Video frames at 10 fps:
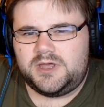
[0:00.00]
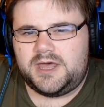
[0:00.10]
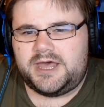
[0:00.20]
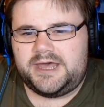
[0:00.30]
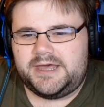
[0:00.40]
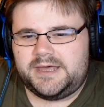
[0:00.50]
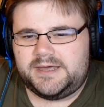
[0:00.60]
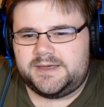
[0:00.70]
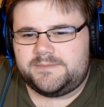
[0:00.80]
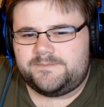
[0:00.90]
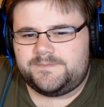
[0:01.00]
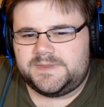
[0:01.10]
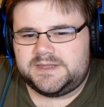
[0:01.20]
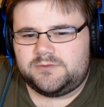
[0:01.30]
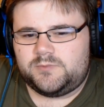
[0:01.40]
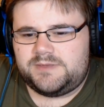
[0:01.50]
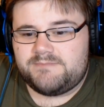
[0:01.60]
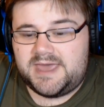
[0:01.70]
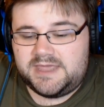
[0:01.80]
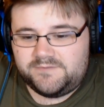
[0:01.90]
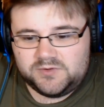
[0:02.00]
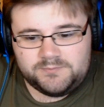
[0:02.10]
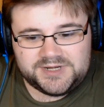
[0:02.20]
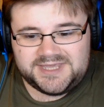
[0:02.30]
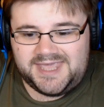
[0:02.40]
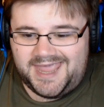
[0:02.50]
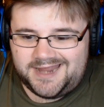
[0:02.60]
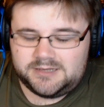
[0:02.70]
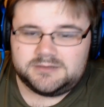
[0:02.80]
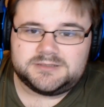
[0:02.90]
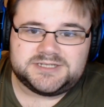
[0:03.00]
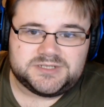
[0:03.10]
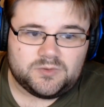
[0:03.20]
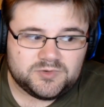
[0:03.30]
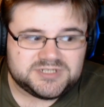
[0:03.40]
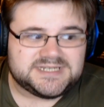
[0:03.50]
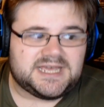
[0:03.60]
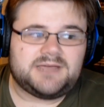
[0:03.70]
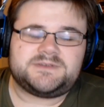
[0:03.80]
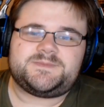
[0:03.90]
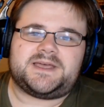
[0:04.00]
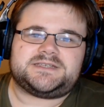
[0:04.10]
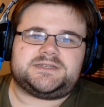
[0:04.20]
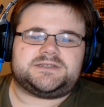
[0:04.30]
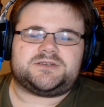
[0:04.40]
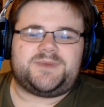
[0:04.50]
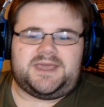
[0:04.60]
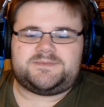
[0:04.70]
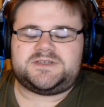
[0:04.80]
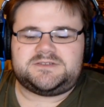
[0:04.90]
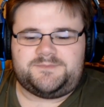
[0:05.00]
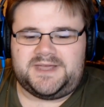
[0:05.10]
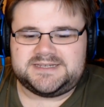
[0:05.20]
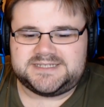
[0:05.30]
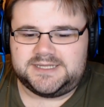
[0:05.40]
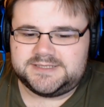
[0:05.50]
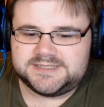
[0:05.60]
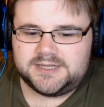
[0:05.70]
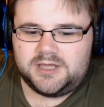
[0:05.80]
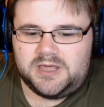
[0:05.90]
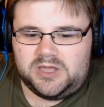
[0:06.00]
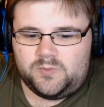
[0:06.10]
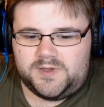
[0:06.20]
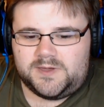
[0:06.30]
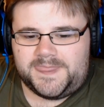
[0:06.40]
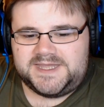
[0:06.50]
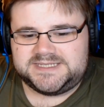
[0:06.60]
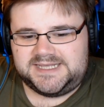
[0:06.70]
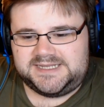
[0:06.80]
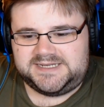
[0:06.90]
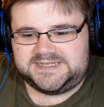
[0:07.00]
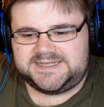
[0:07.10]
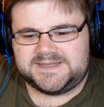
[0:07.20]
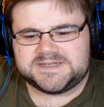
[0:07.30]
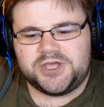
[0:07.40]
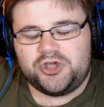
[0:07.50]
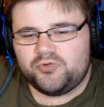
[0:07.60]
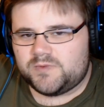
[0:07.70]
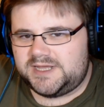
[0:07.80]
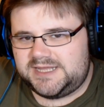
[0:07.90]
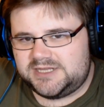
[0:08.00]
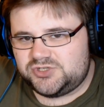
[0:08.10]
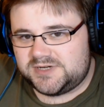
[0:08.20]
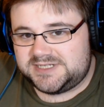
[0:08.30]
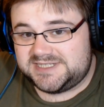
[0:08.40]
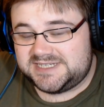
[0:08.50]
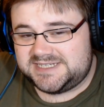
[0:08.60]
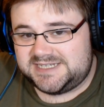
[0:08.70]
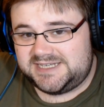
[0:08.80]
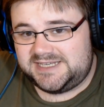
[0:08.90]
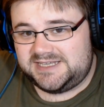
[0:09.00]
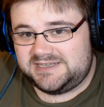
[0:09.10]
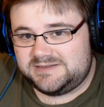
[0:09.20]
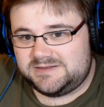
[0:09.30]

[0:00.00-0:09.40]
We may have done, but again, so much time has passed and so many episodes have passed since we got these early details. Really interesting to see